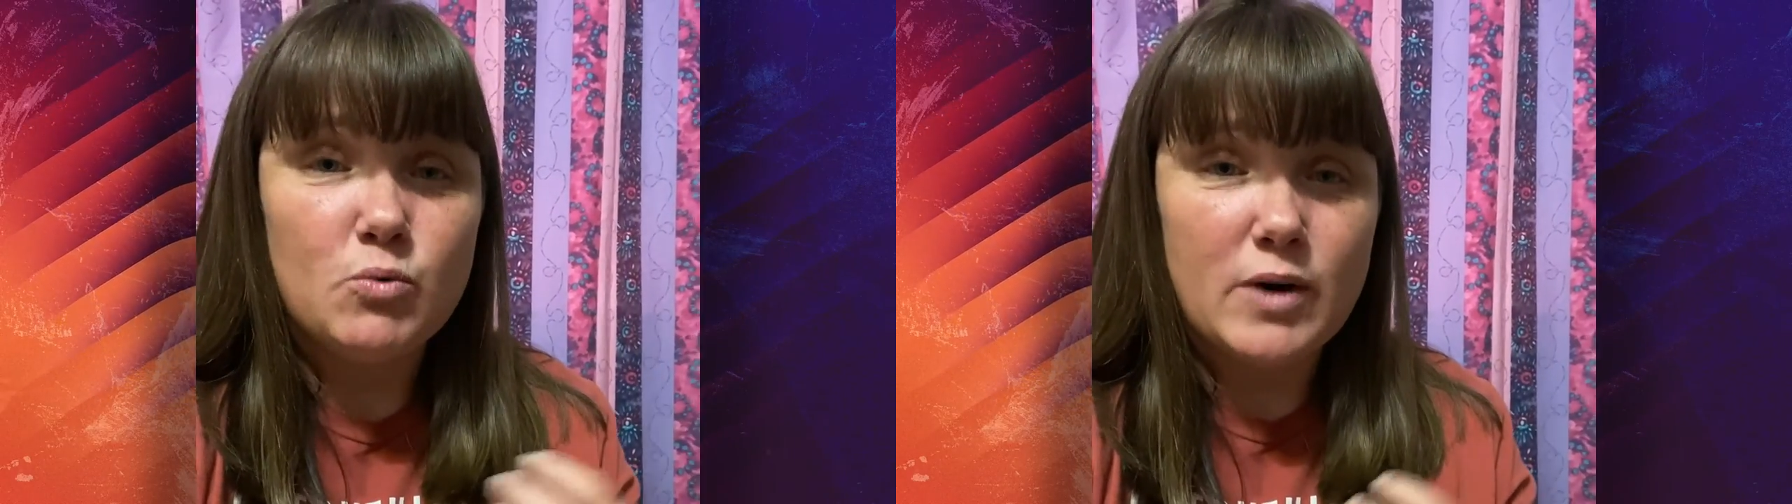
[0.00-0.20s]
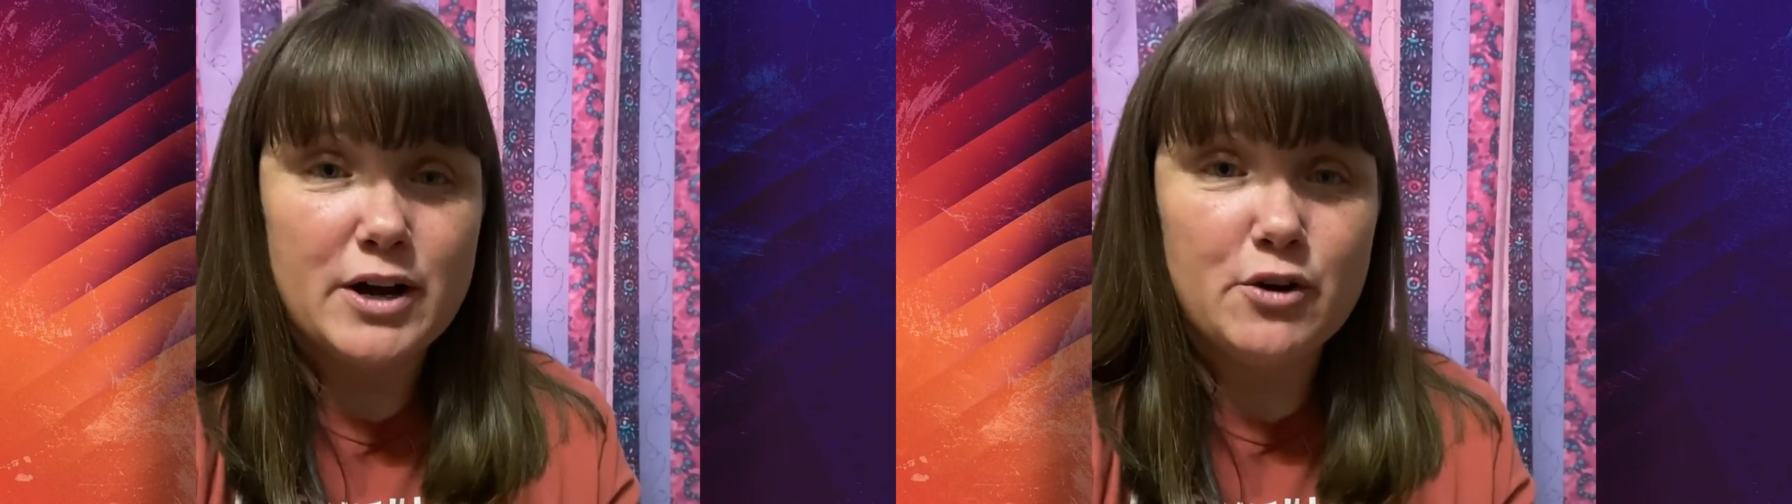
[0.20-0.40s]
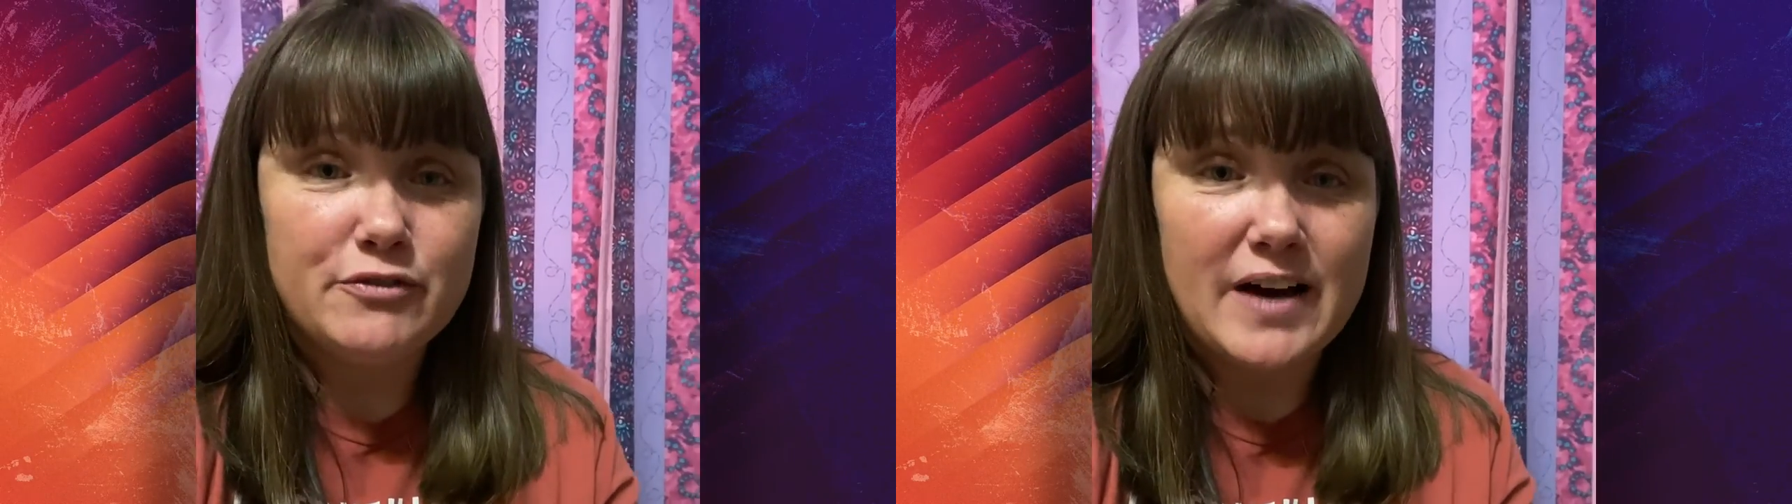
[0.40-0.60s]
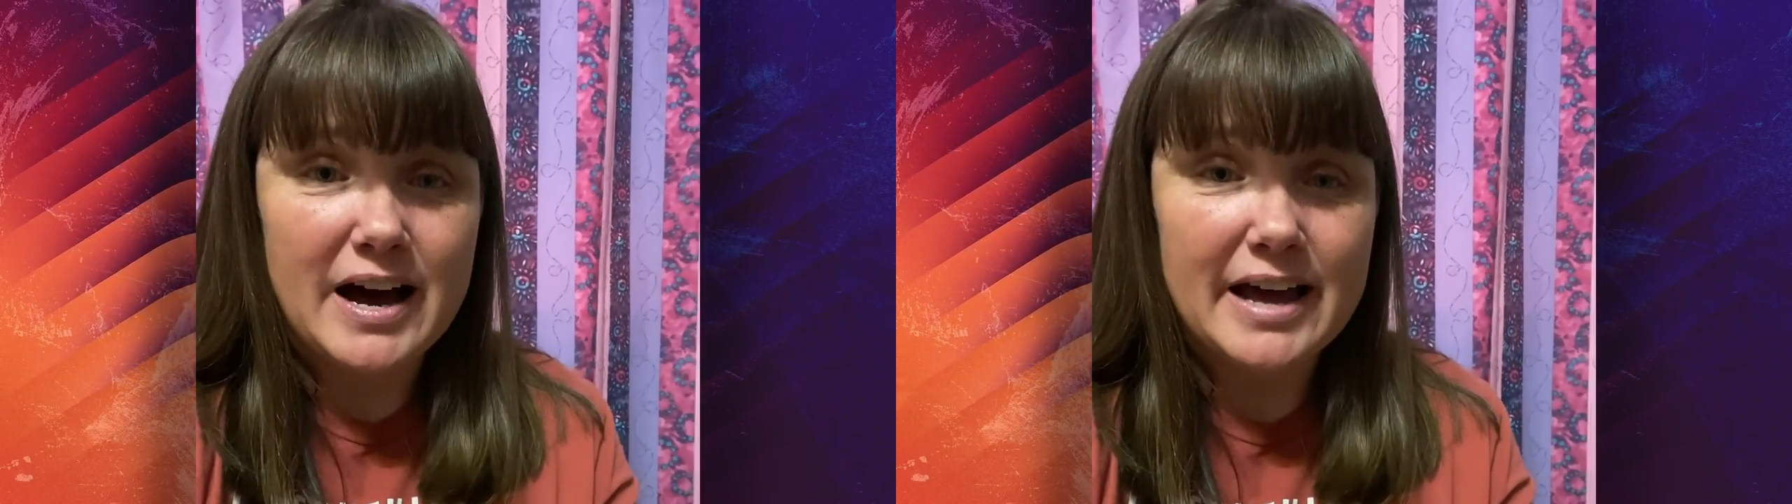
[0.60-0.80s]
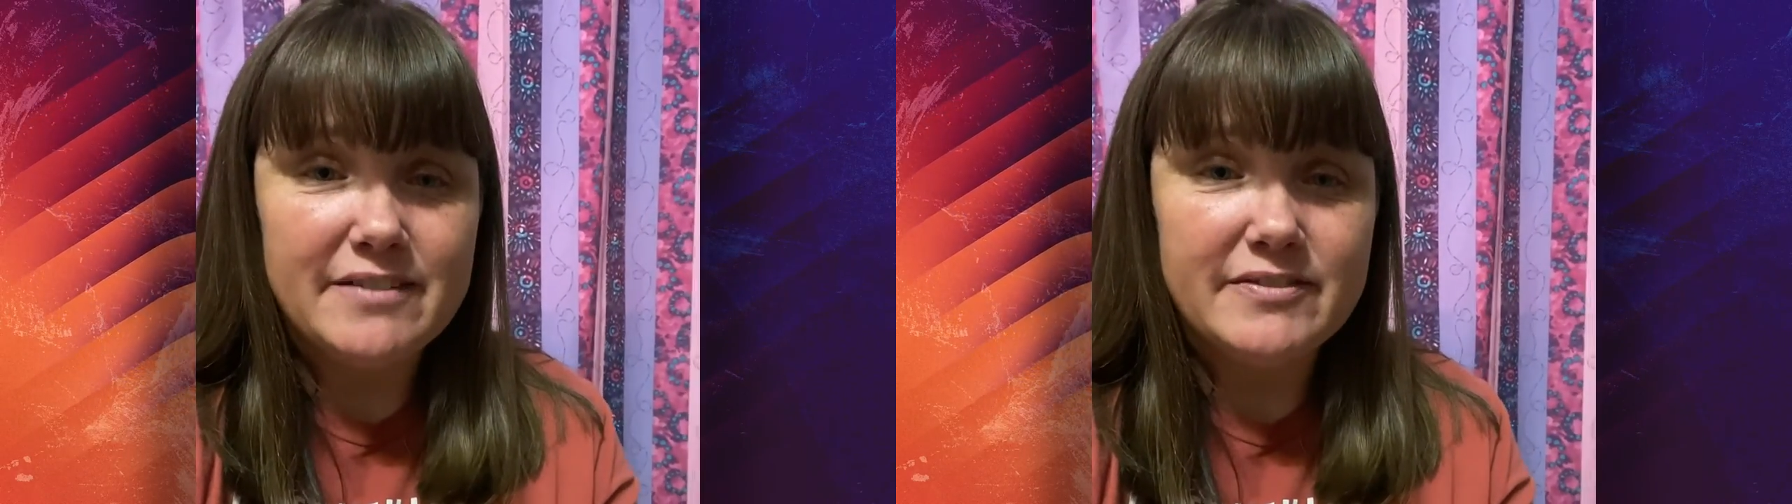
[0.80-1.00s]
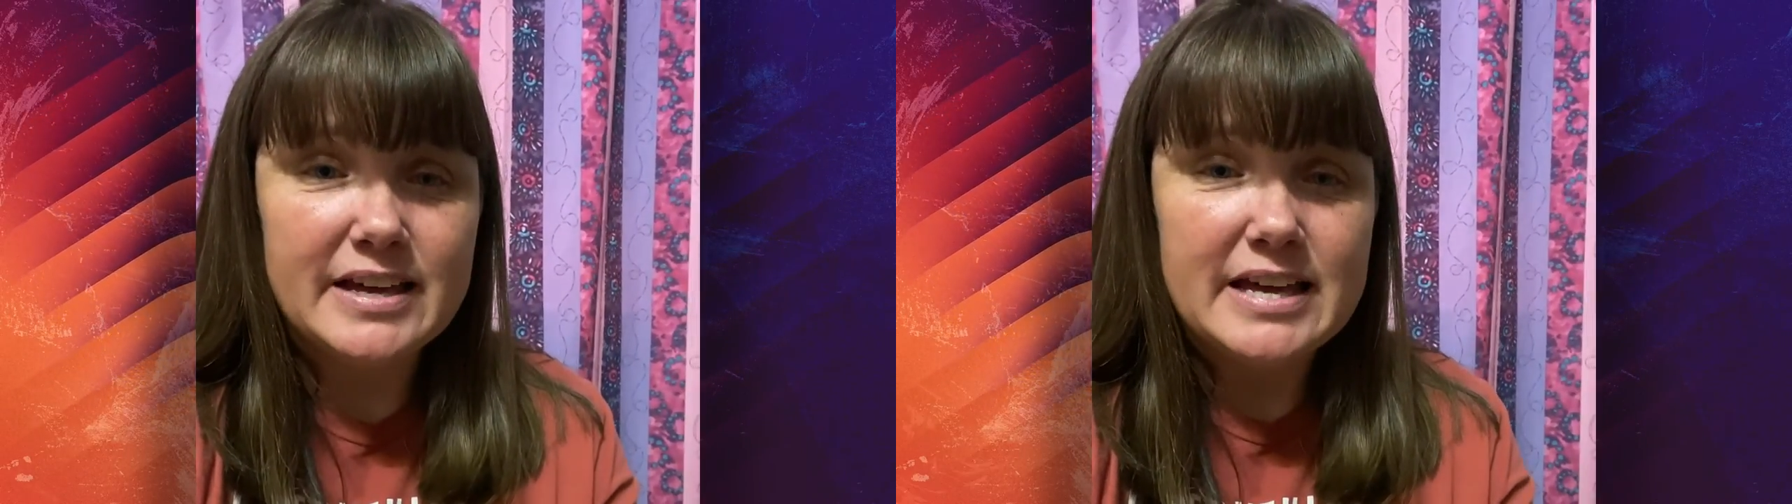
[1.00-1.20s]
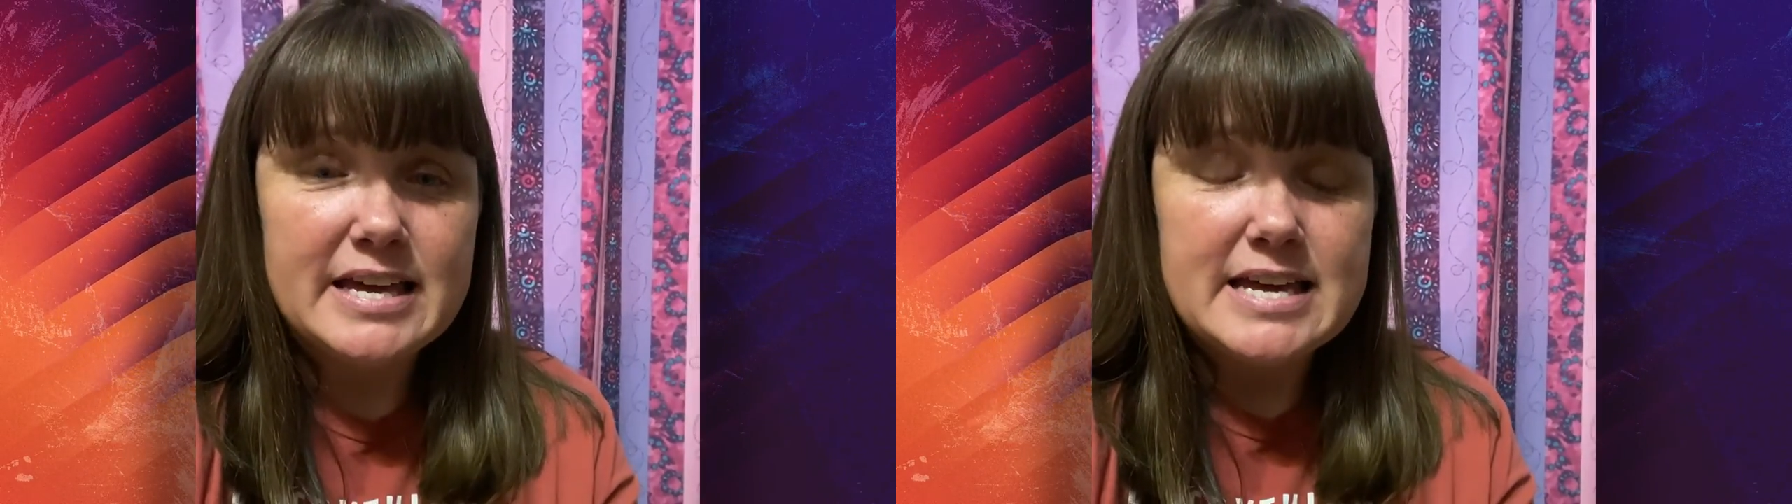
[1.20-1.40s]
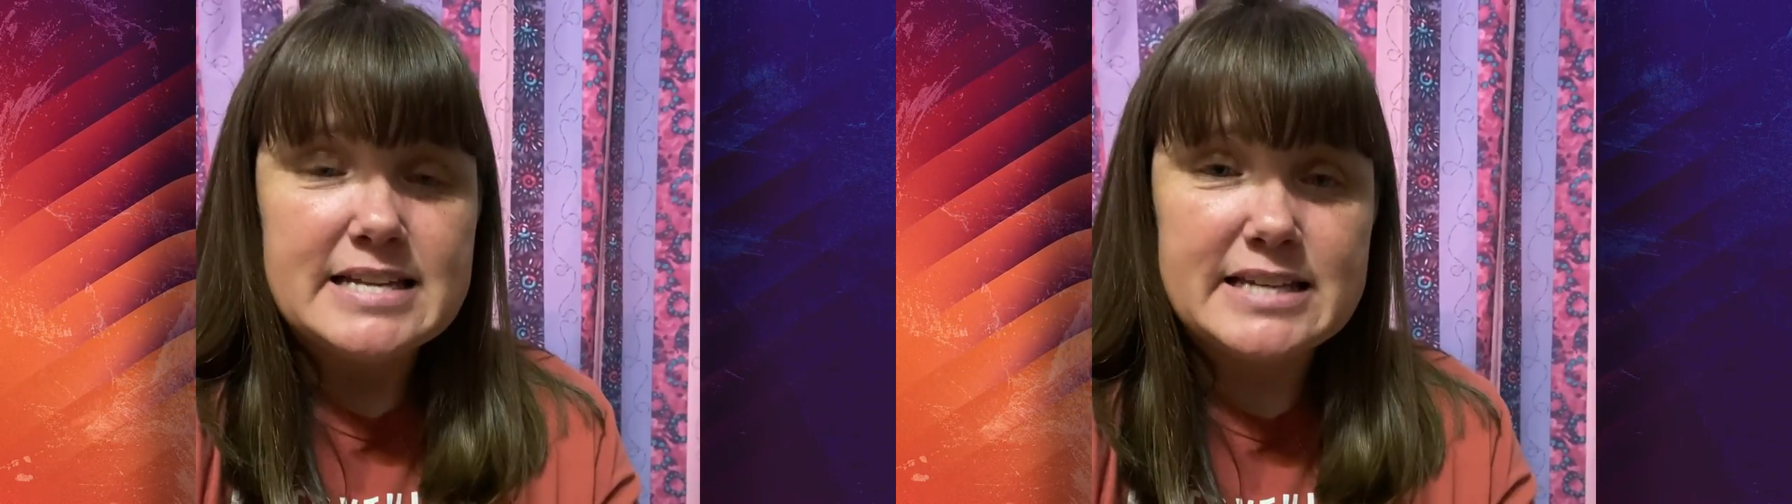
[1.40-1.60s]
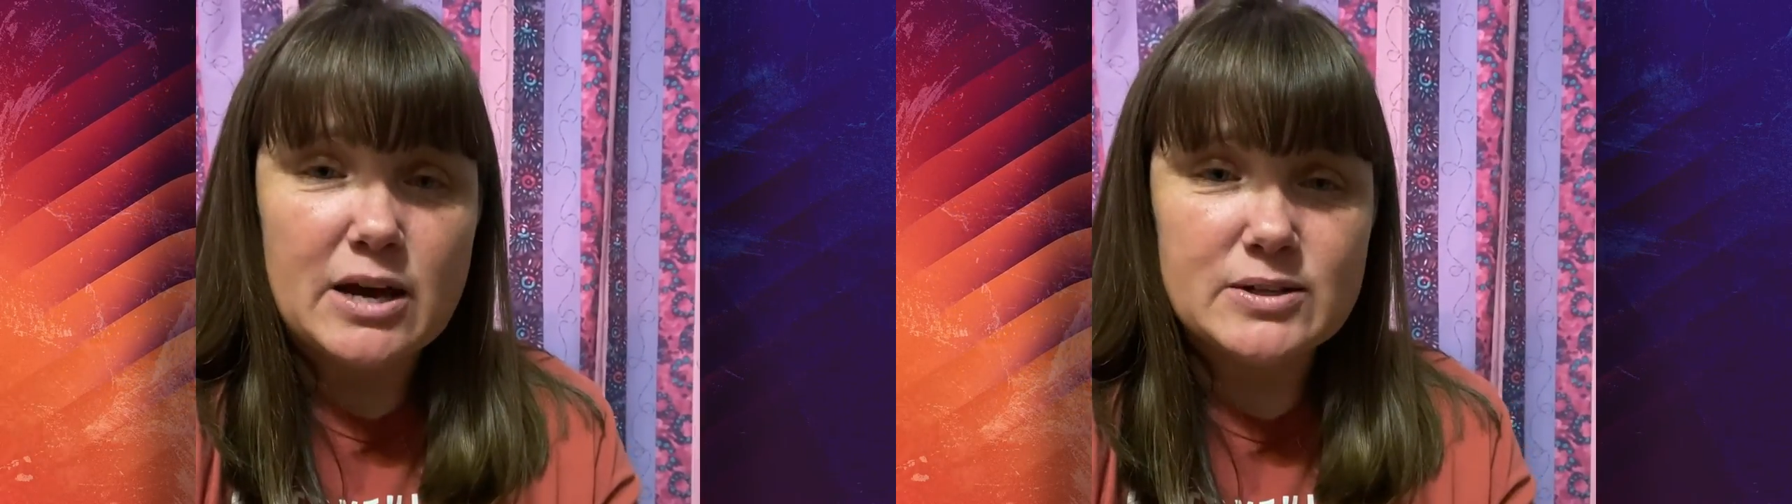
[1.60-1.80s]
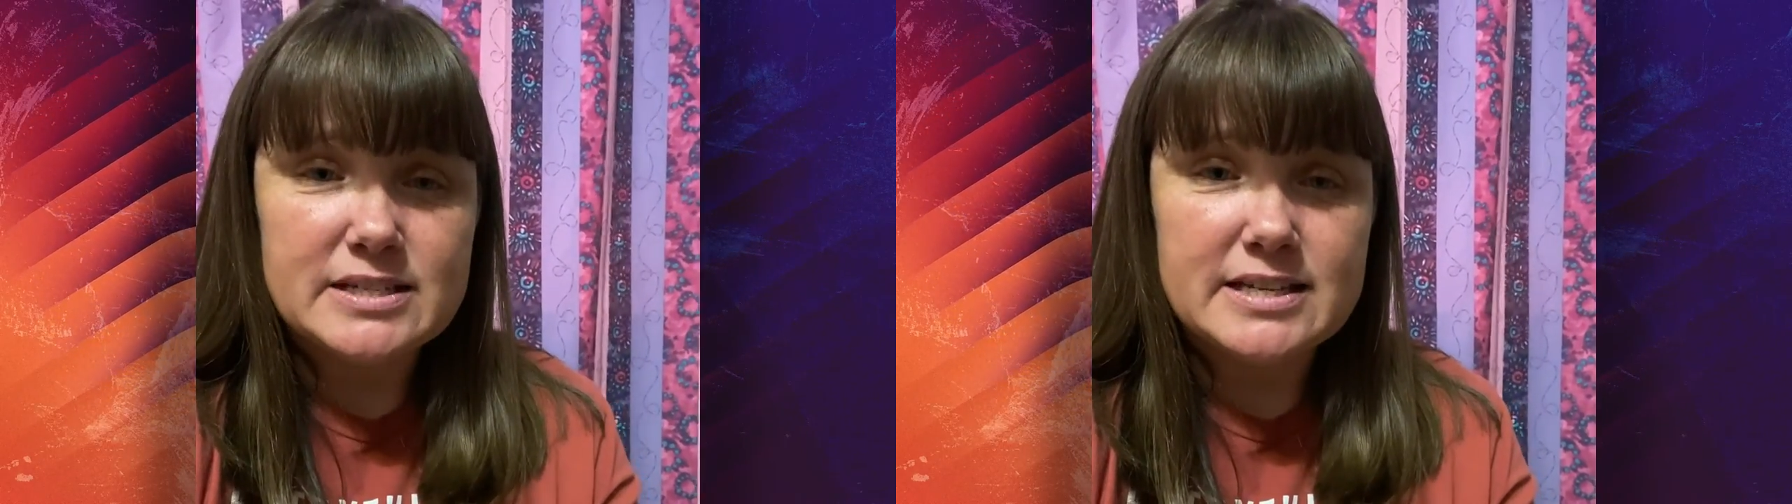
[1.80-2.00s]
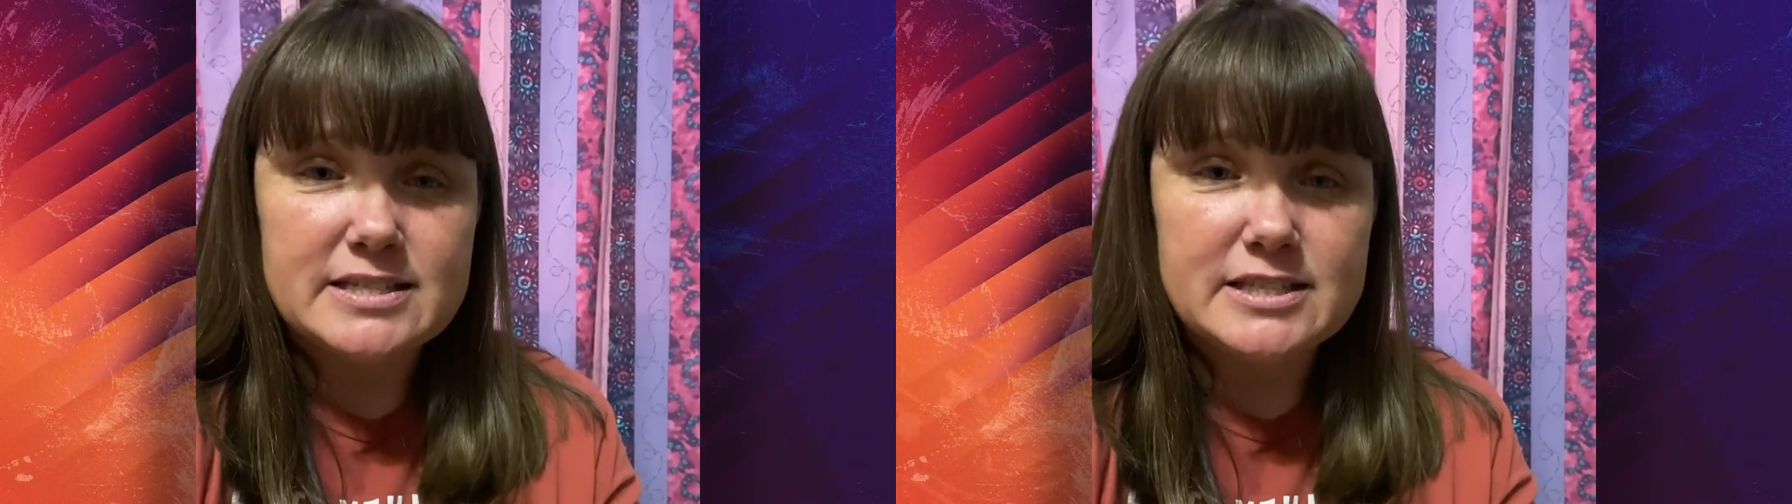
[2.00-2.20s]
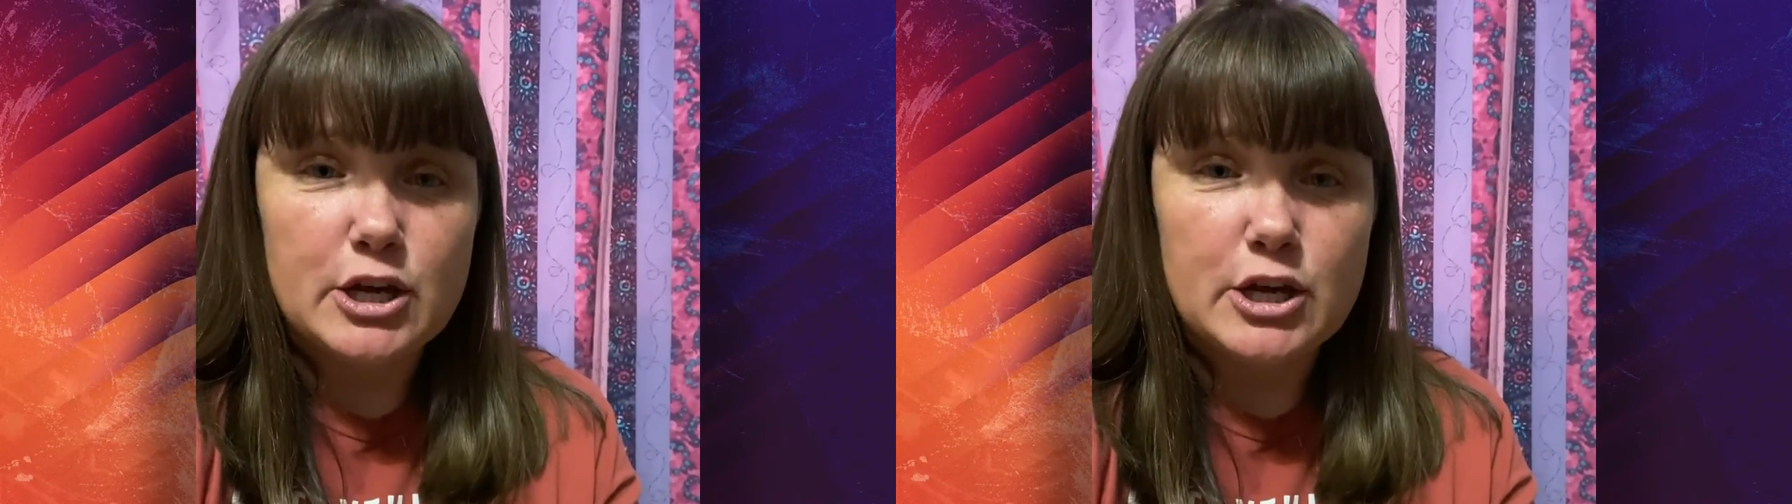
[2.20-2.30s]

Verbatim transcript: one oh five tells us,